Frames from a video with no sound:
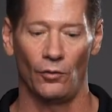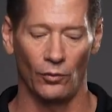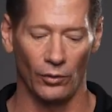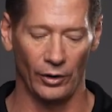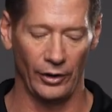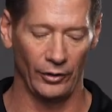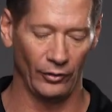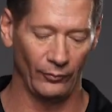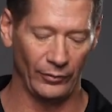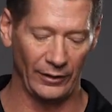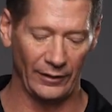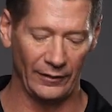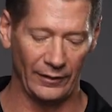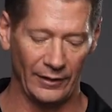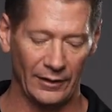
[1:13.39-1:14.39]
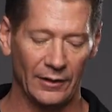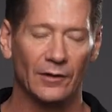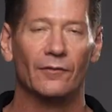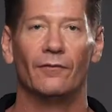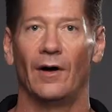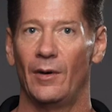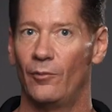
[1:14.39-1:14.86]
or it'll be the
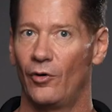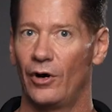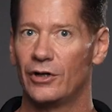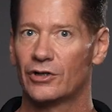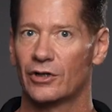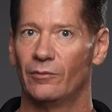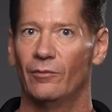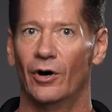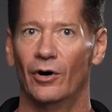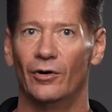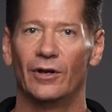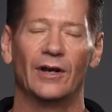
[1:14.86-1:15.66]
vibration mode.